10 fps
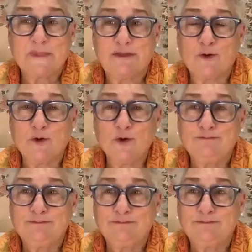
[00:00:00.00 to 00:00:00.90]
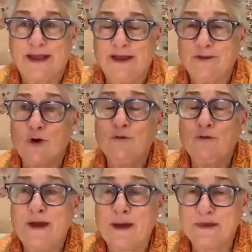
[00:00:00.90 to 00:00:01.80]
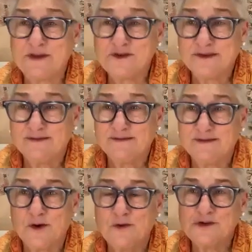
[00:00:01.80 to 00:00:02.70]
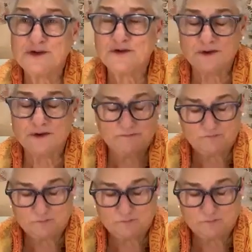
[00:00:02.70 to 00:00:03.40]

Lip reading: They grew. They had their own families, their own children.